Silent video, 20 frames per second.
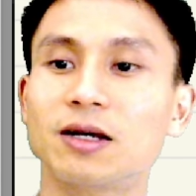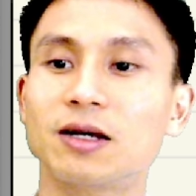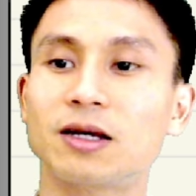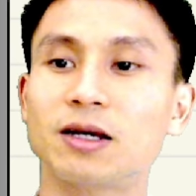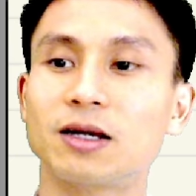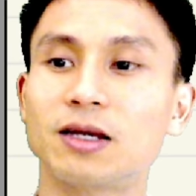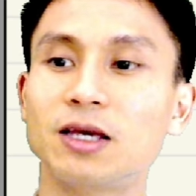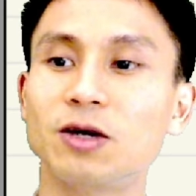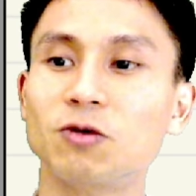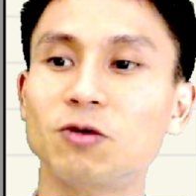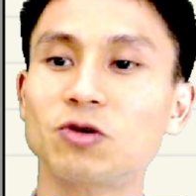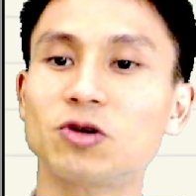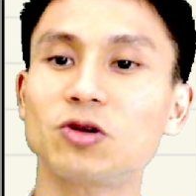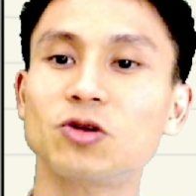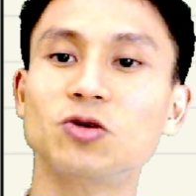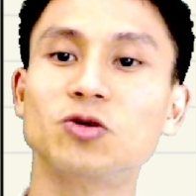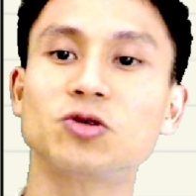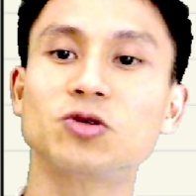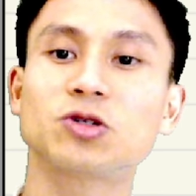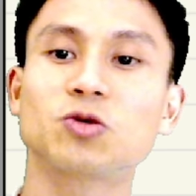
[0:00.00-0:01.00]
he would
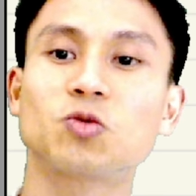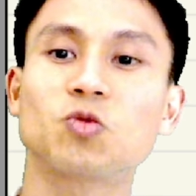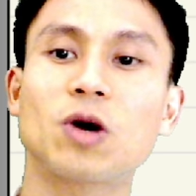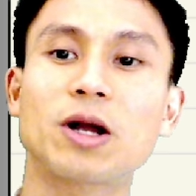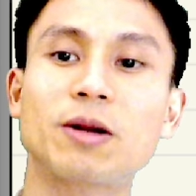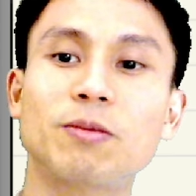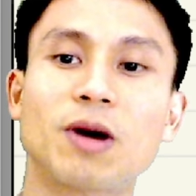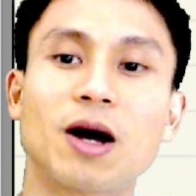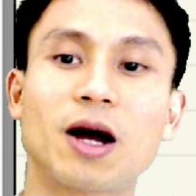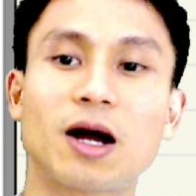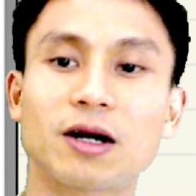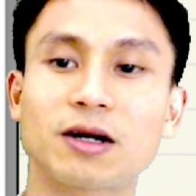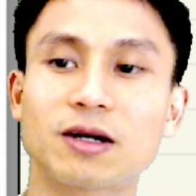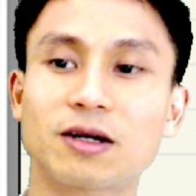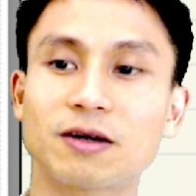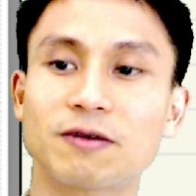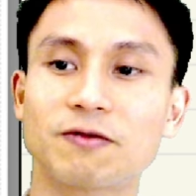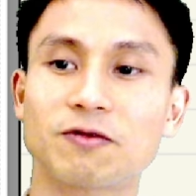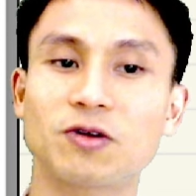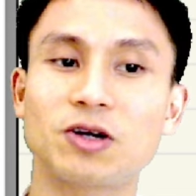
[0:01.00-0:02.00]
lose 1 mark
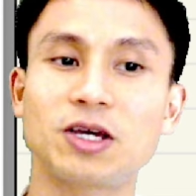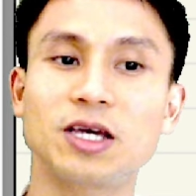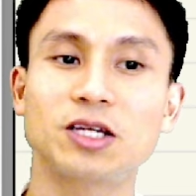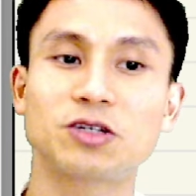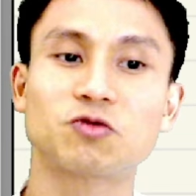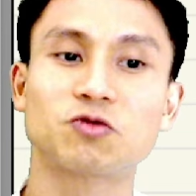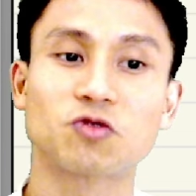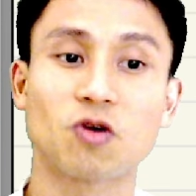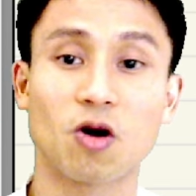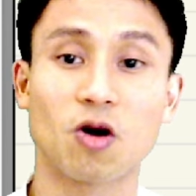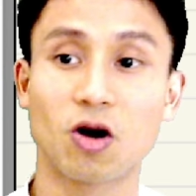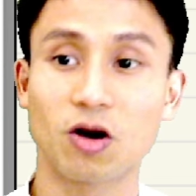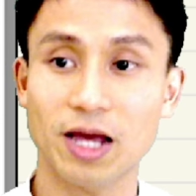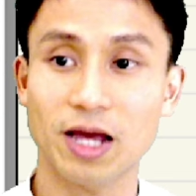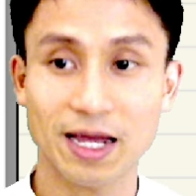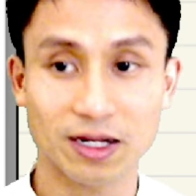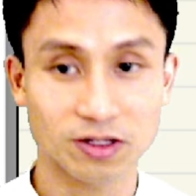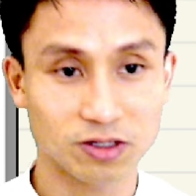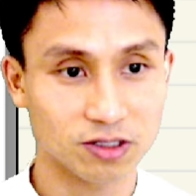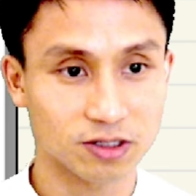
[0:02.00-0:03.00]
for each wrong
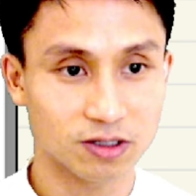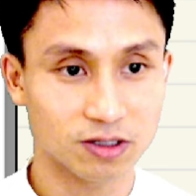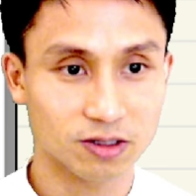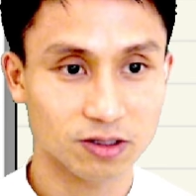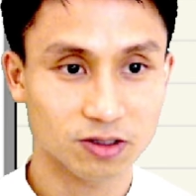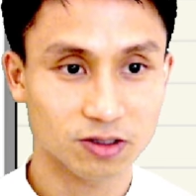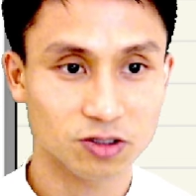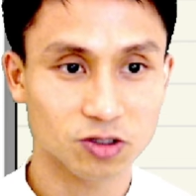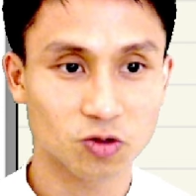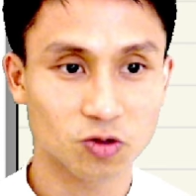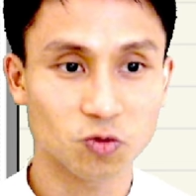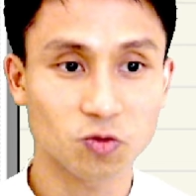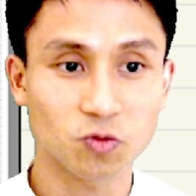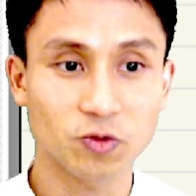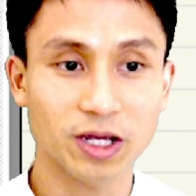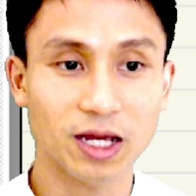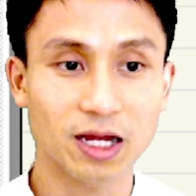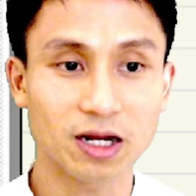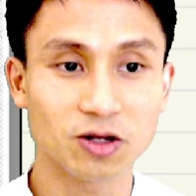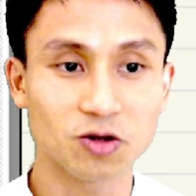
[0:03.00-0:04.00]
answer. So we
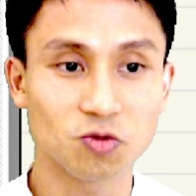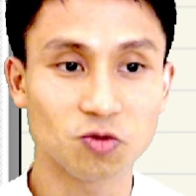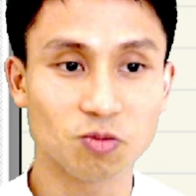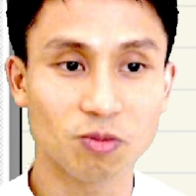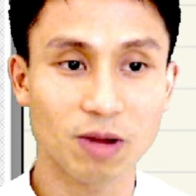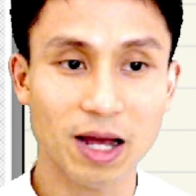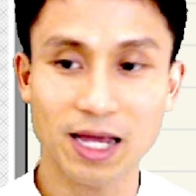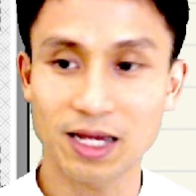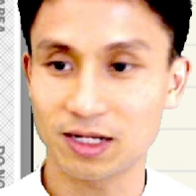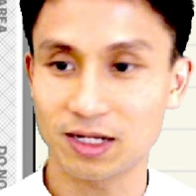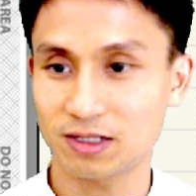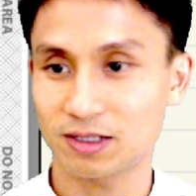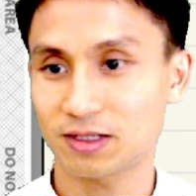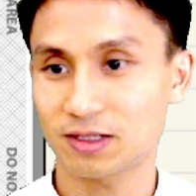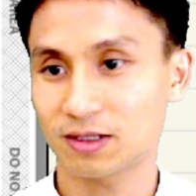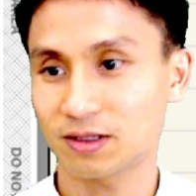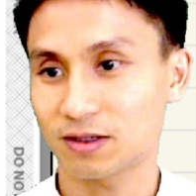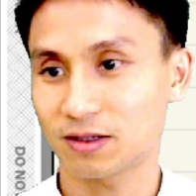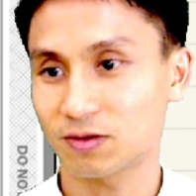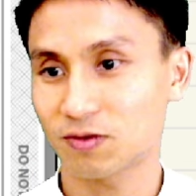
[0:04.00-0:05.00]
got to do minus,
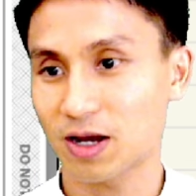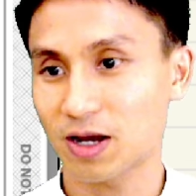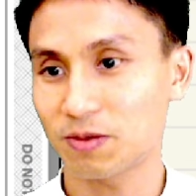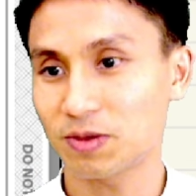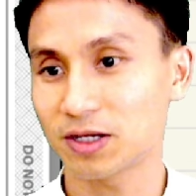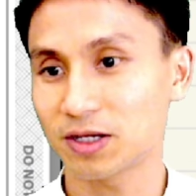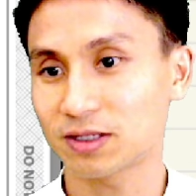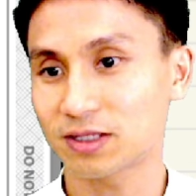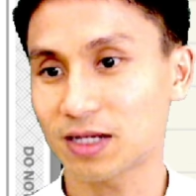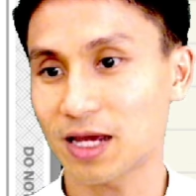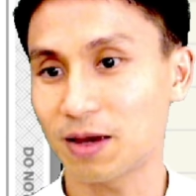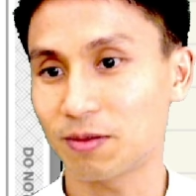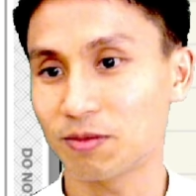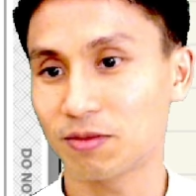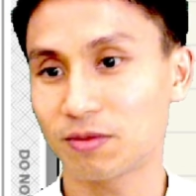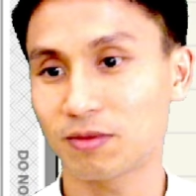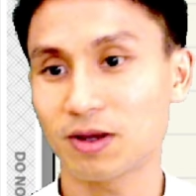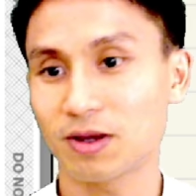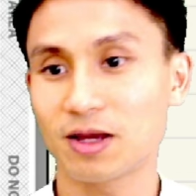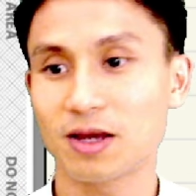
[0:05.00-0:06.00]
right? Because M
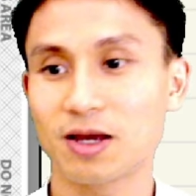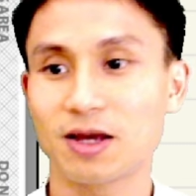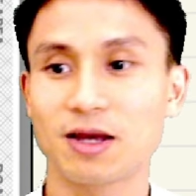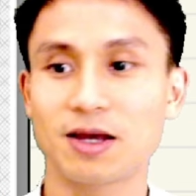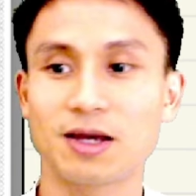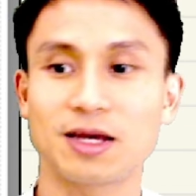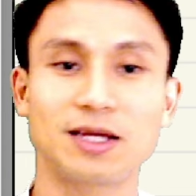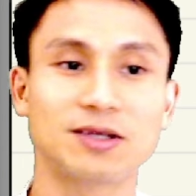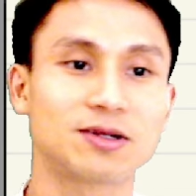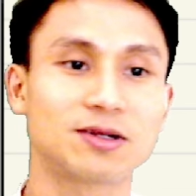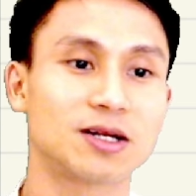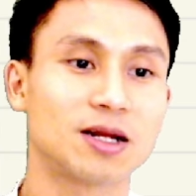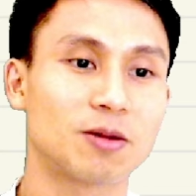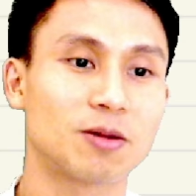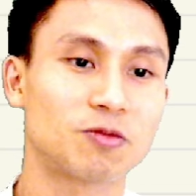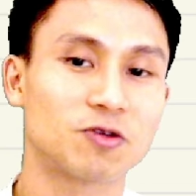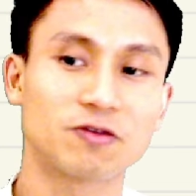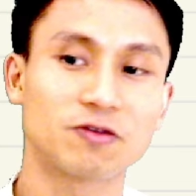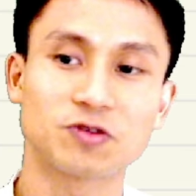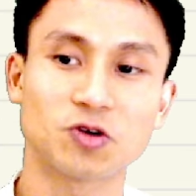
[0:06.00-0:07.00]
is the
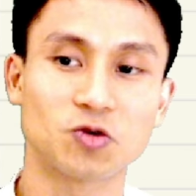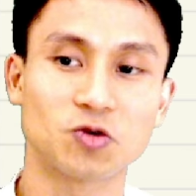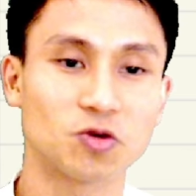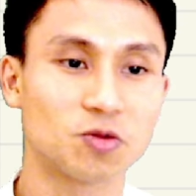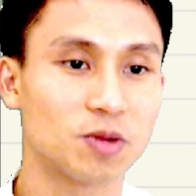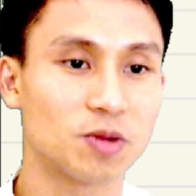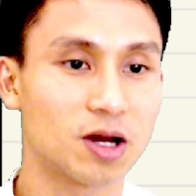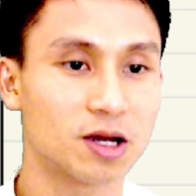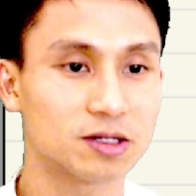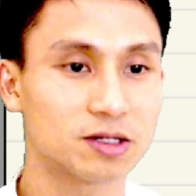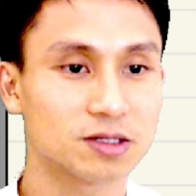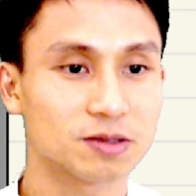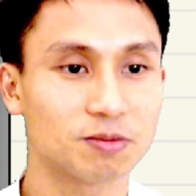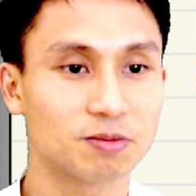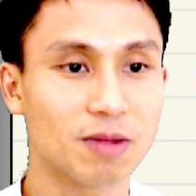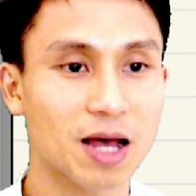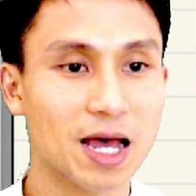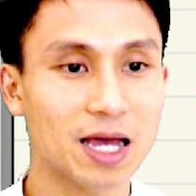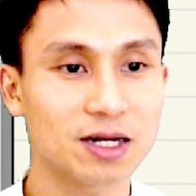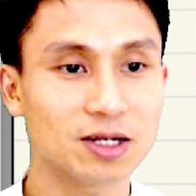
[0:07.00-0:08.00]
number of total marks.
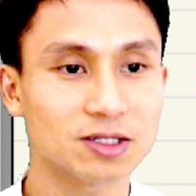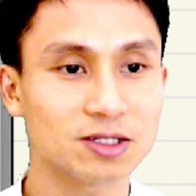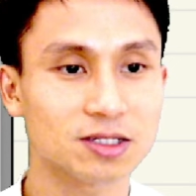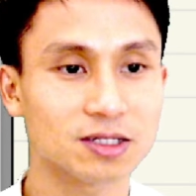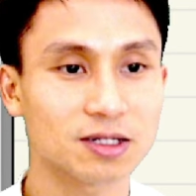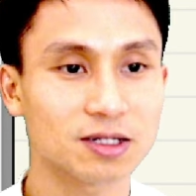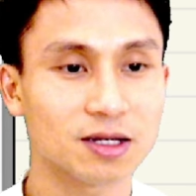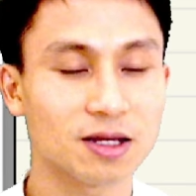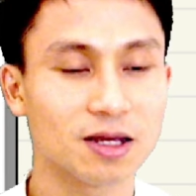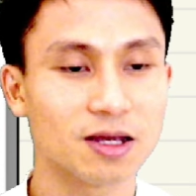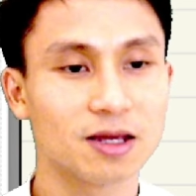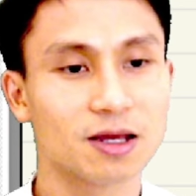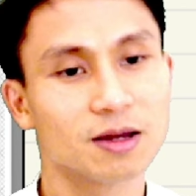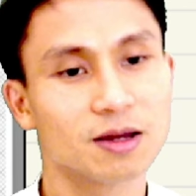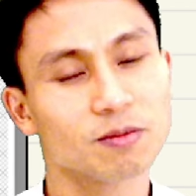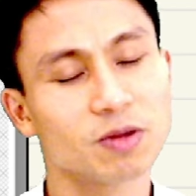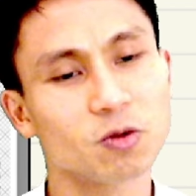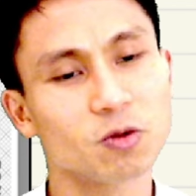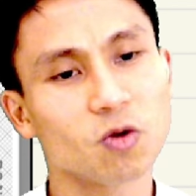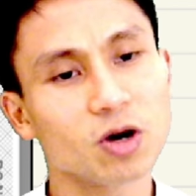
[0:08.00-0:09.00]
Minus,
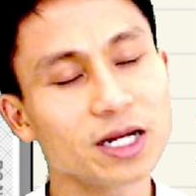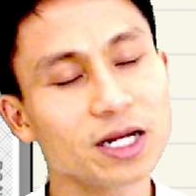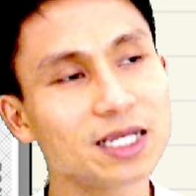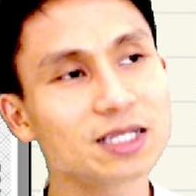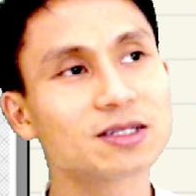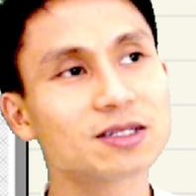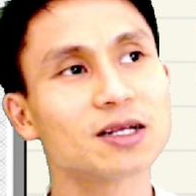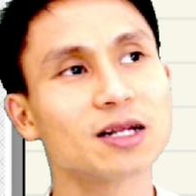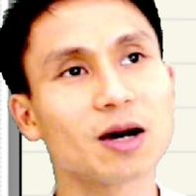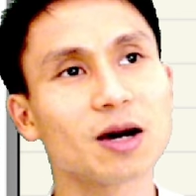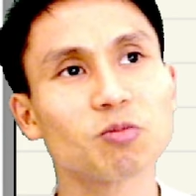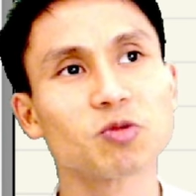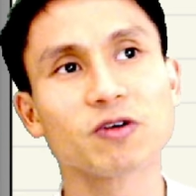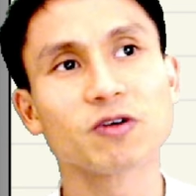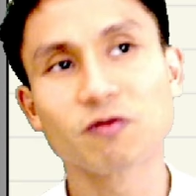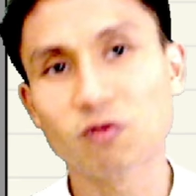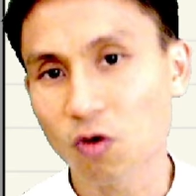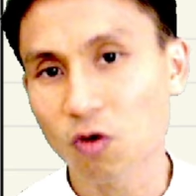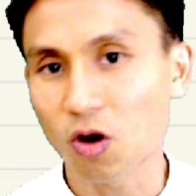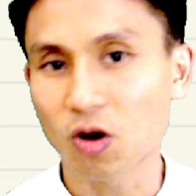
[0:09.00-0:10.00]
but what is the number
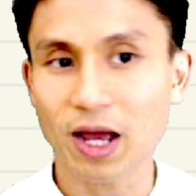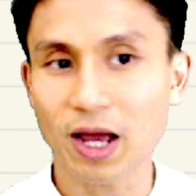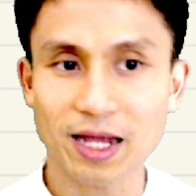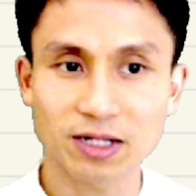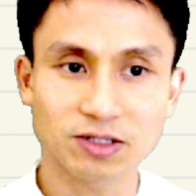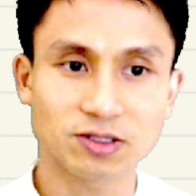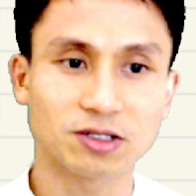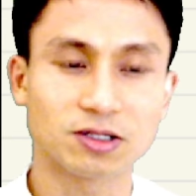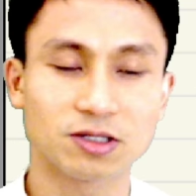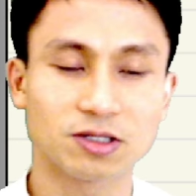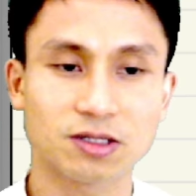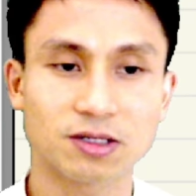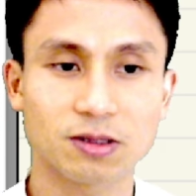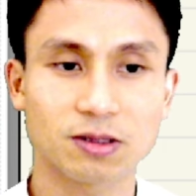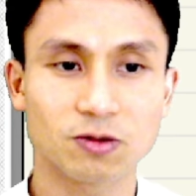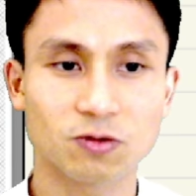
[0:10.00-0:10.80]
of wrong answers?